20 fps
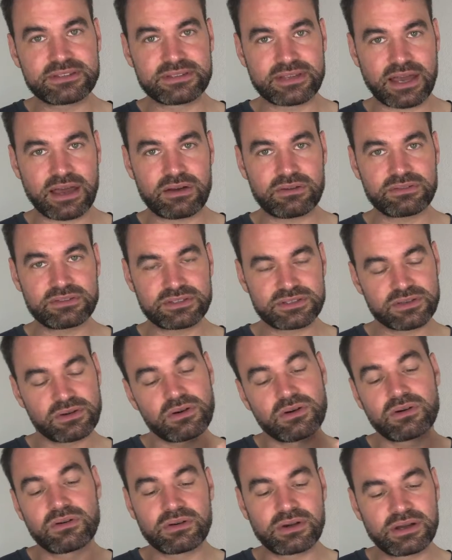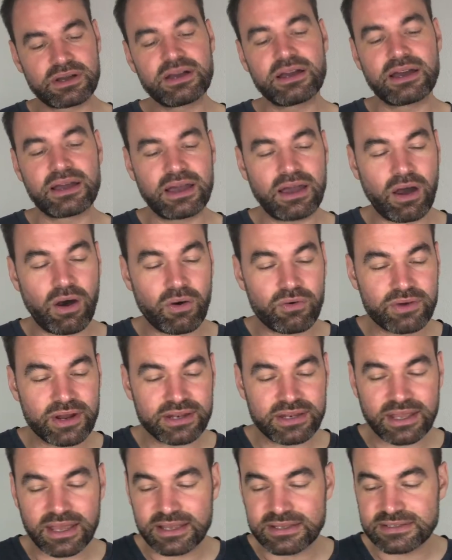down. So
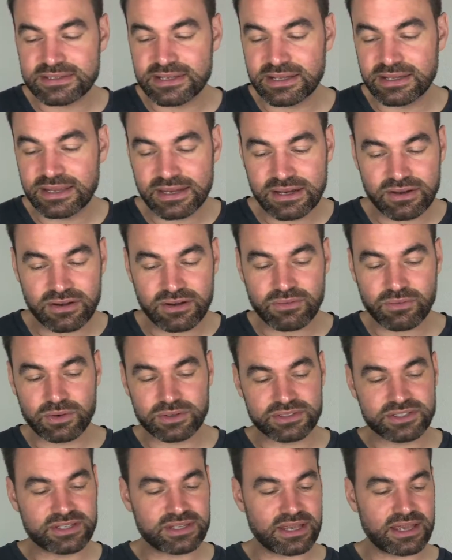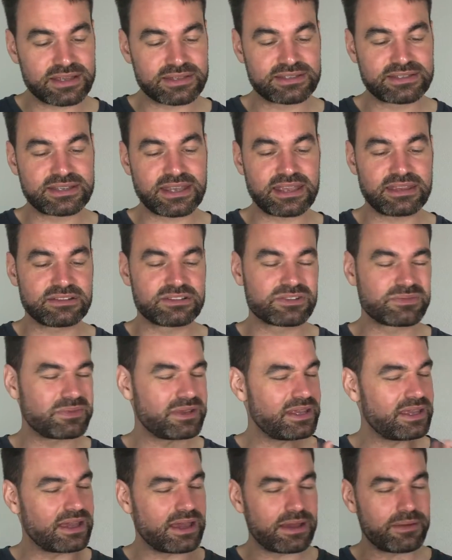already, as the liquor was saying to
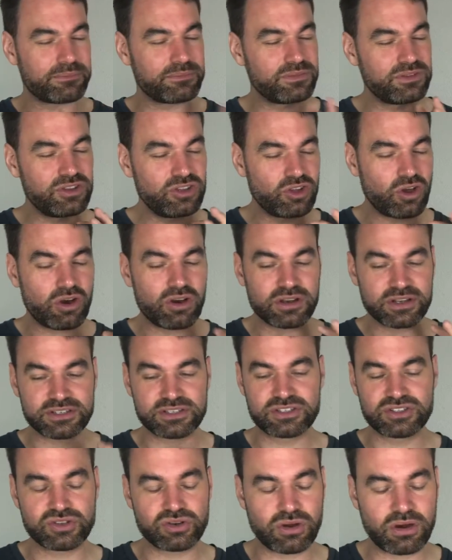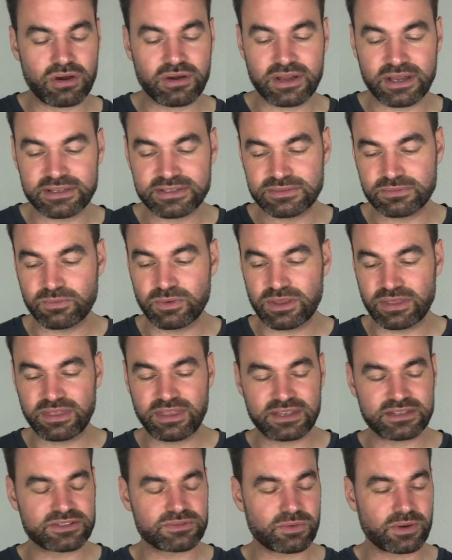me, I'm not as strong as with
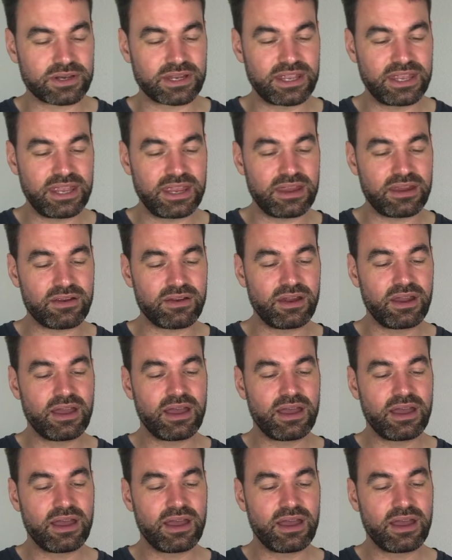this one here.